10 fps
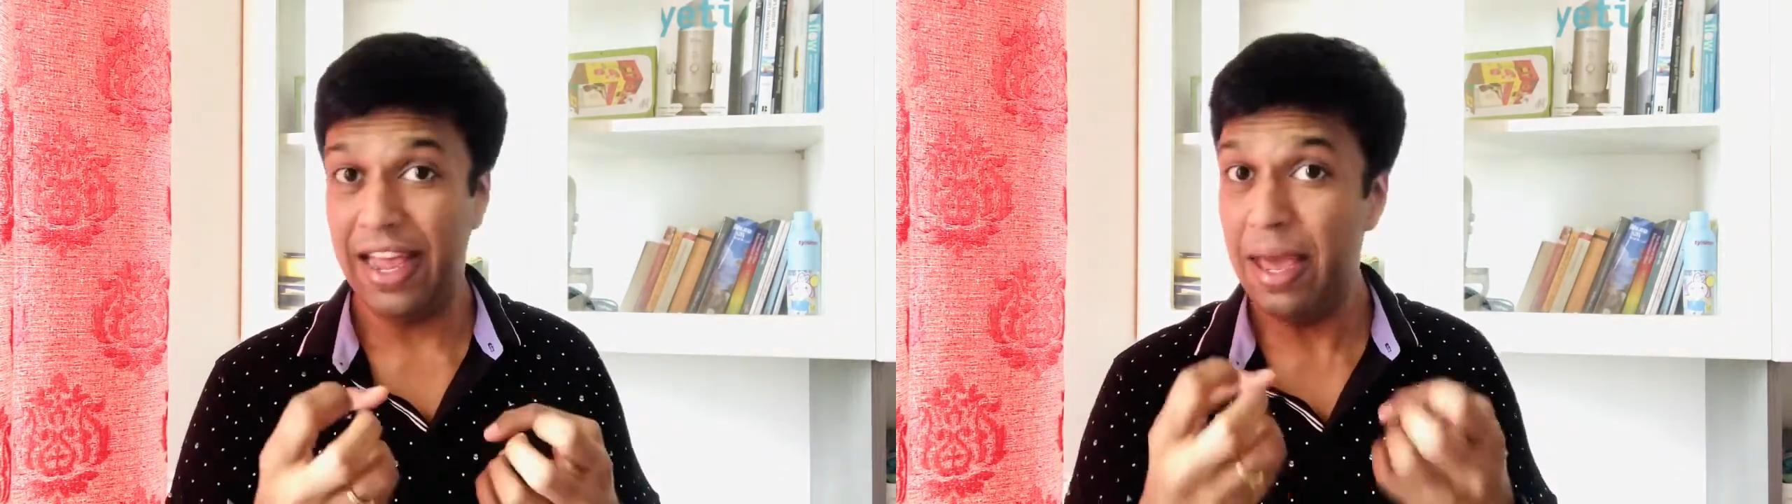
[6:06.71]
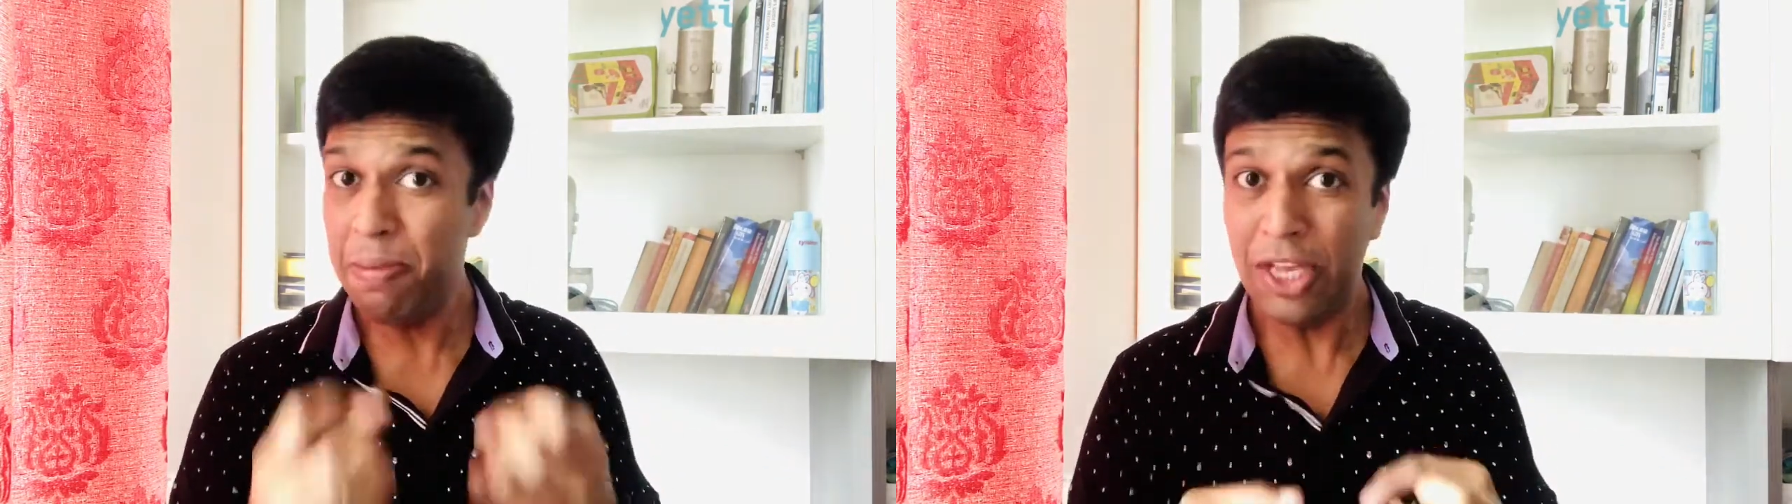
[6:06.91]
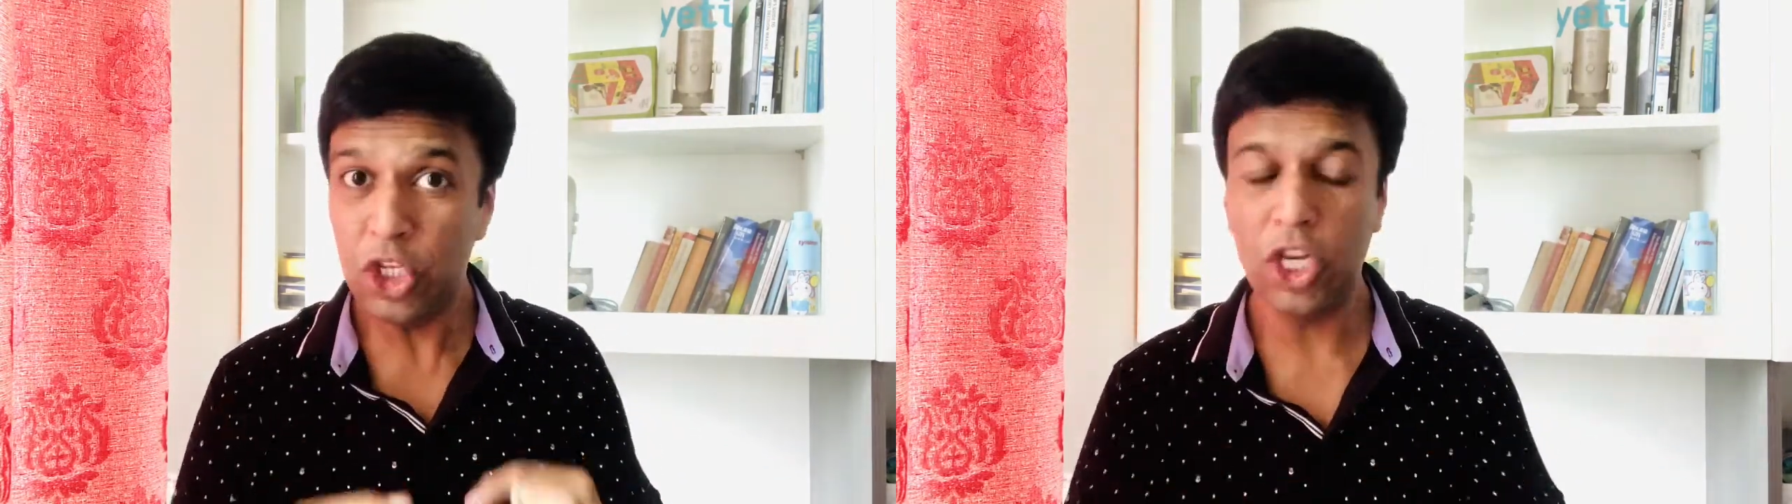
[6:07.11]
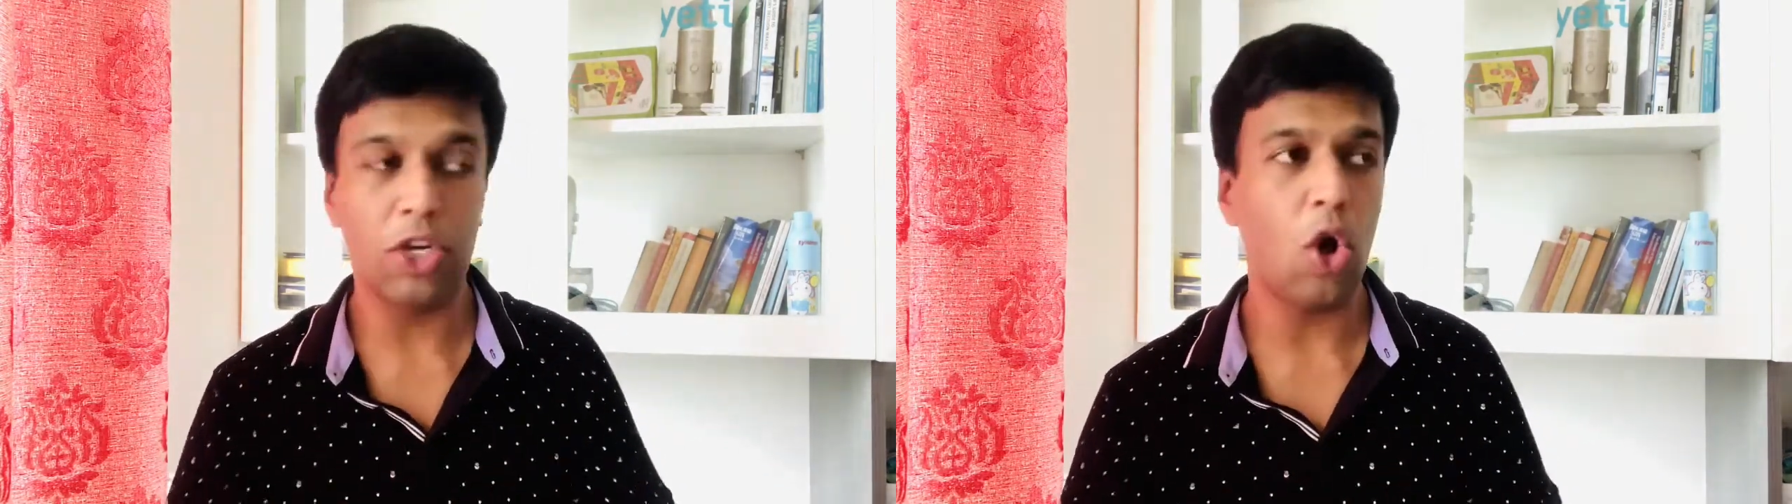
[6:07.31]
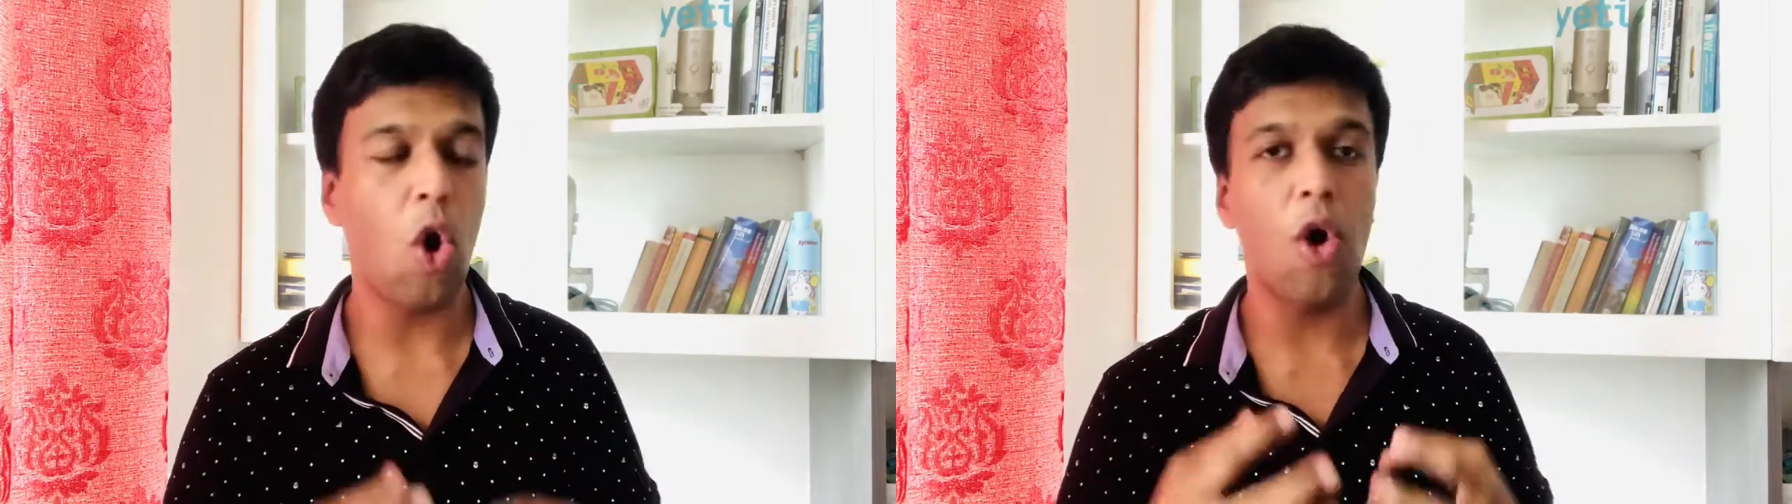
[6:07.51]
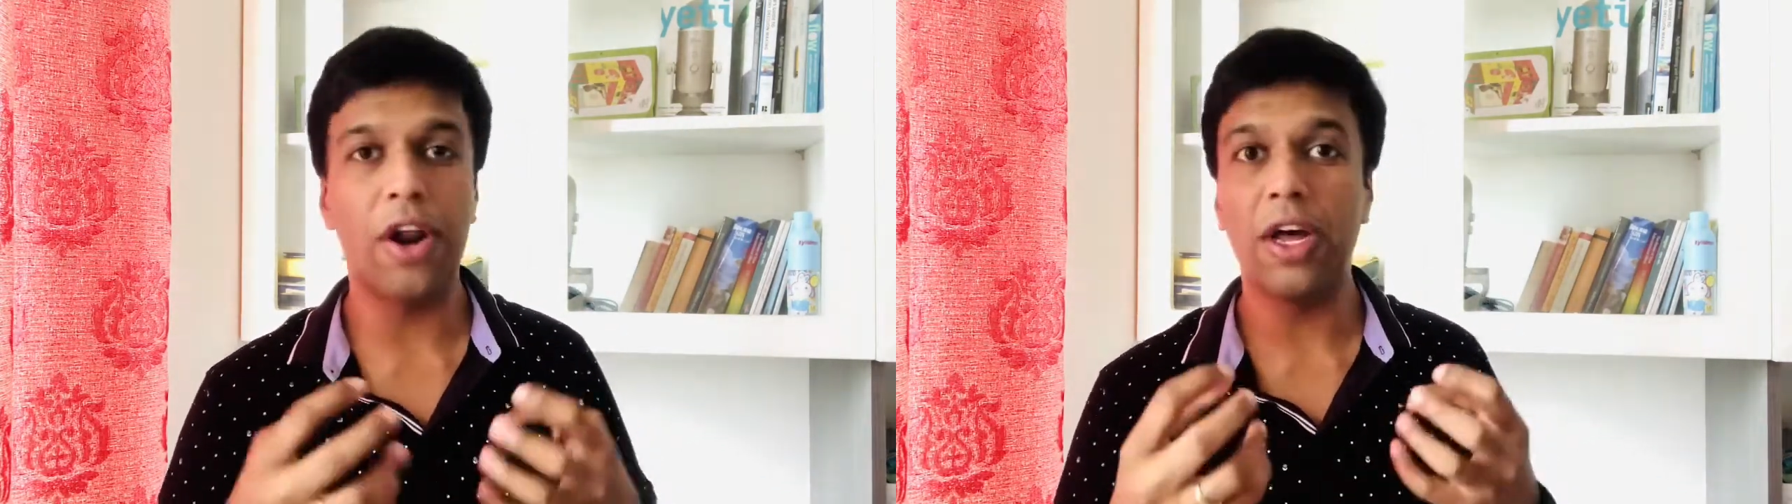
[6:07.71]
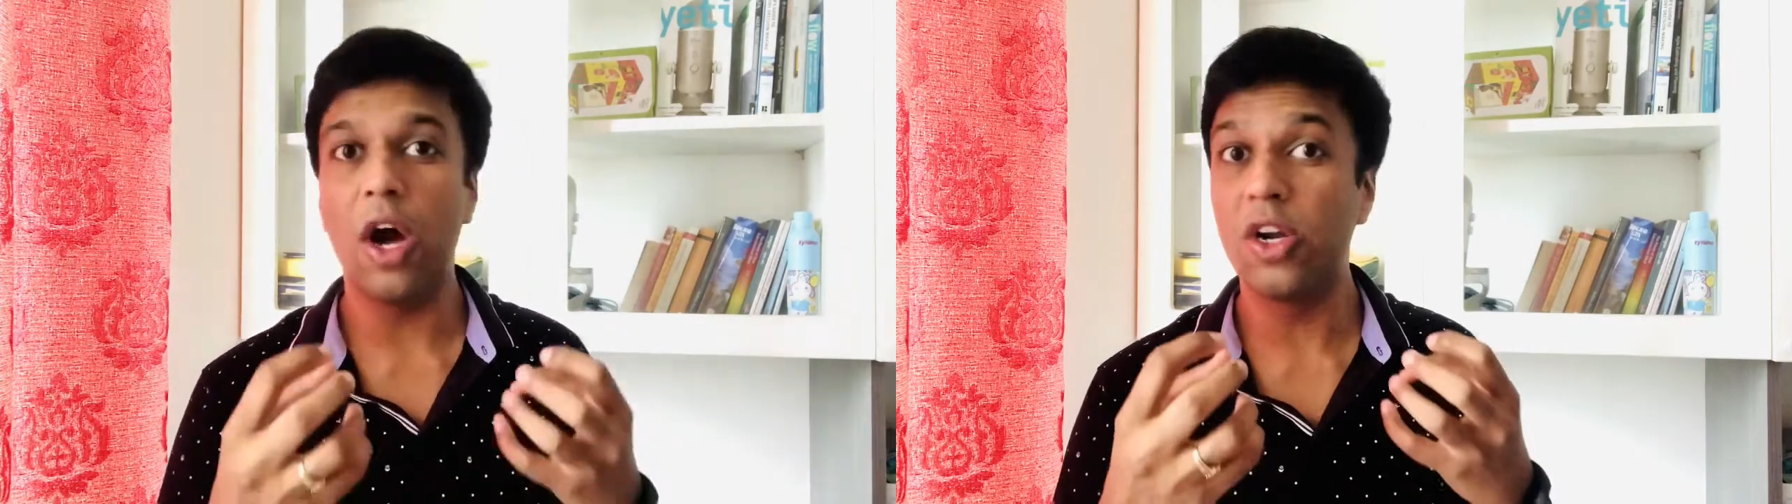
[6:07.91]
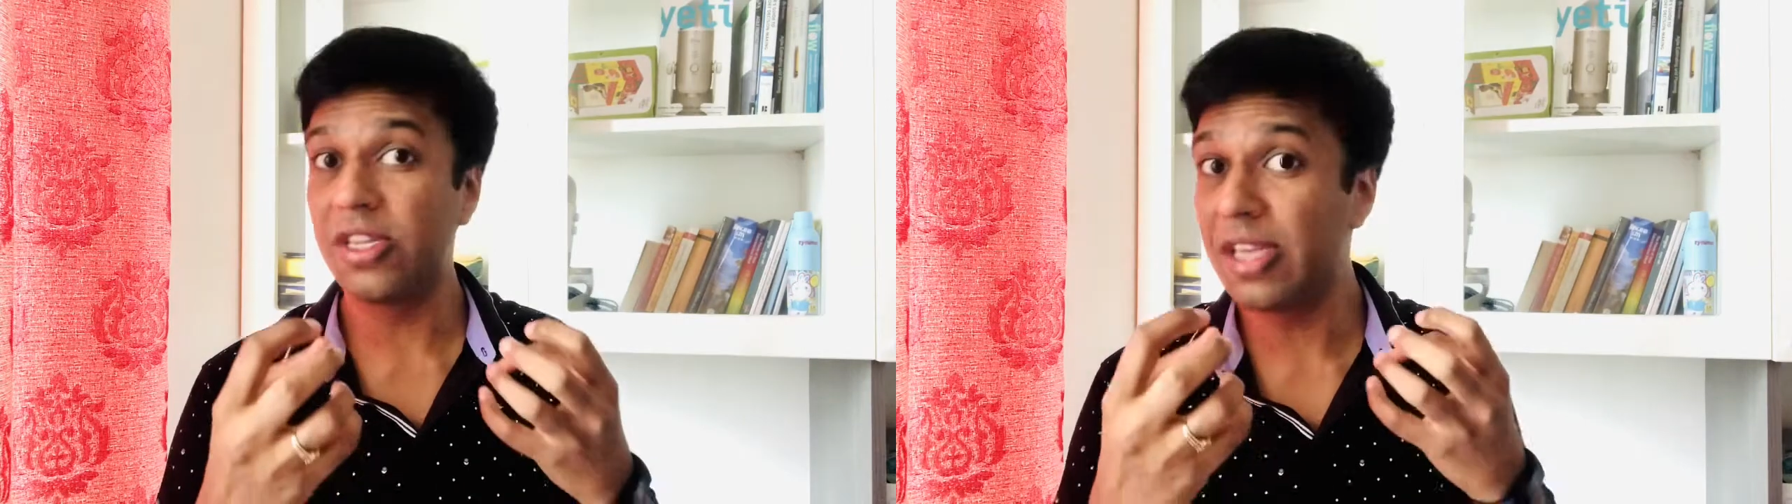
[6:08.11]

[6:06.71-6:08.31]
immediate or a